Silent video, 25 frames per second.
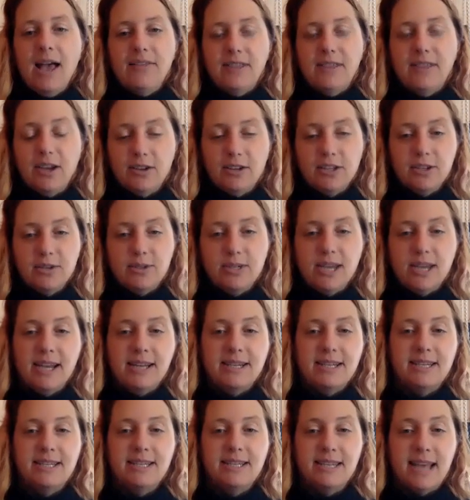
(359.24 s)
they also
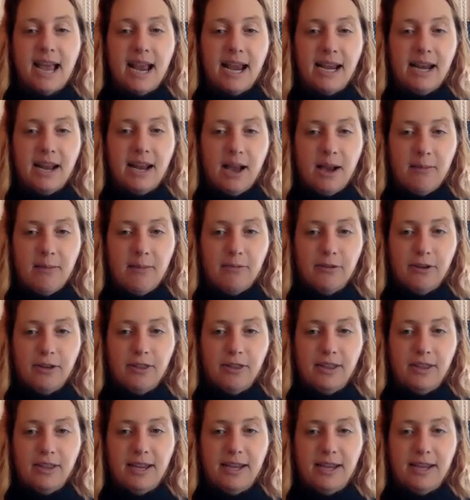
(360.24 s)
tend to sign up for
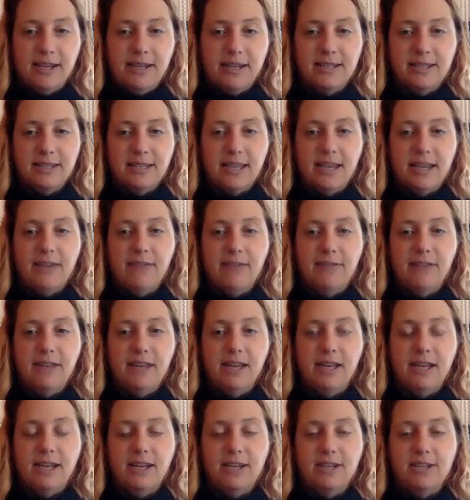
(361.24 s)
things if
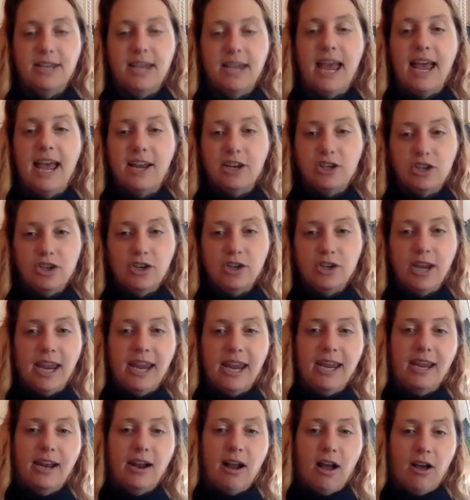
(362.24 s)
they need to
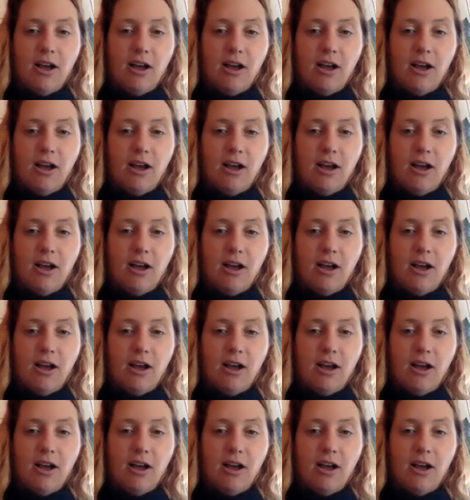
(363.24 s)
educate